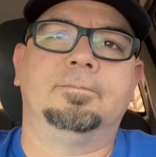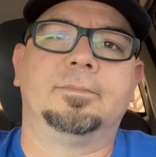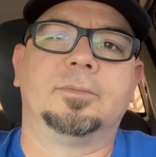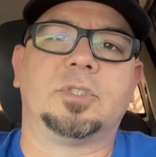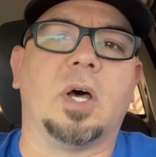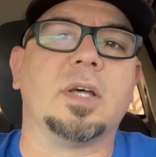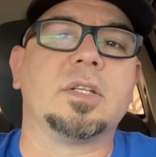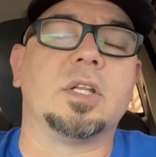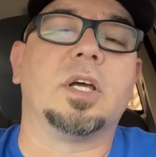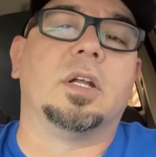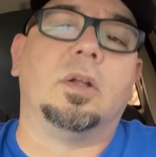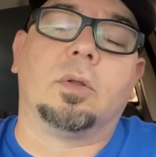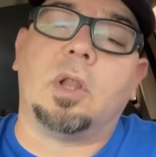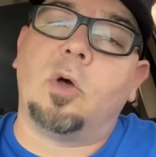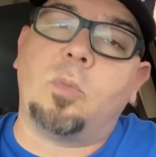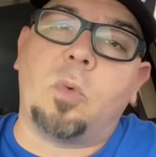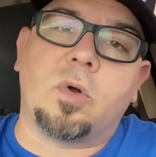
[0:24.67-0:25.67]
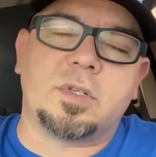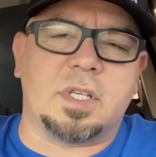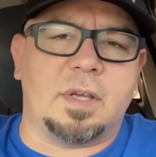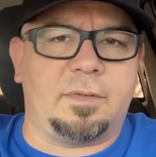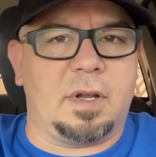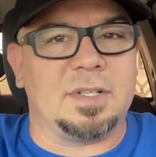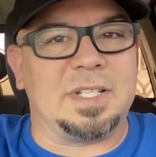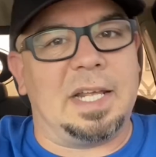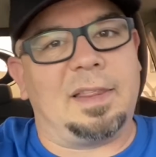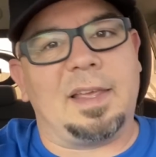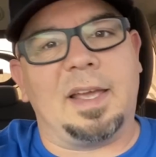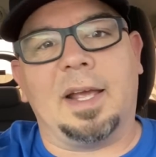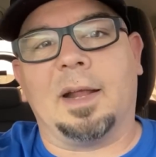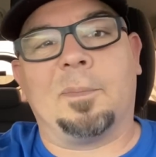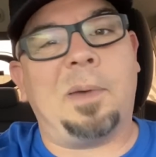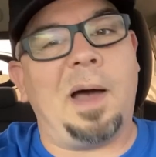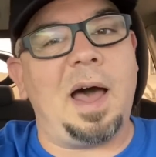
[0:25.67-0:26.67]
So I was looking on the load board, see if there's
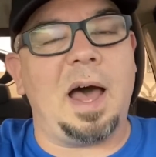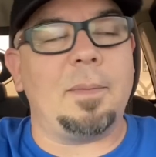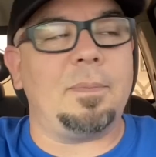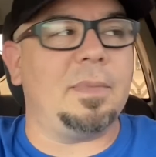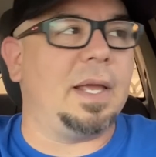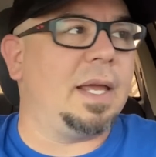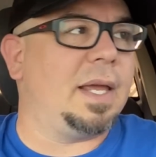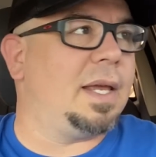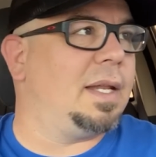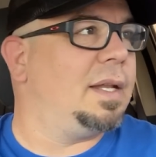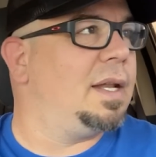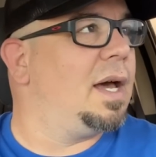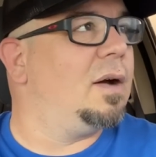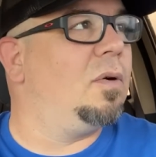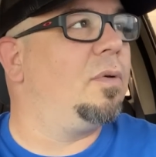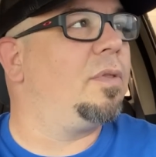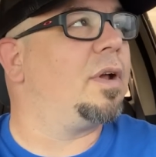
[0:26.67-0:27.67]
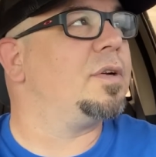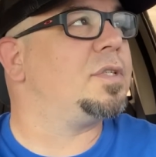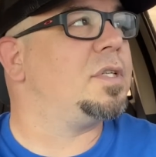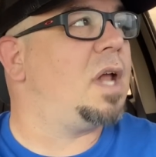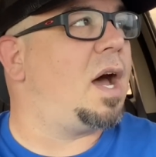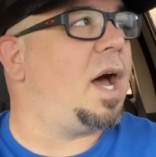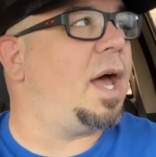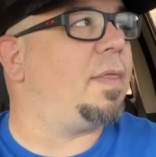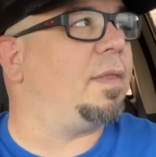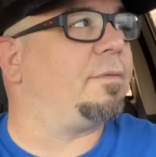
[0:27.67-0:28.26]
anything that pop, and no, there's not.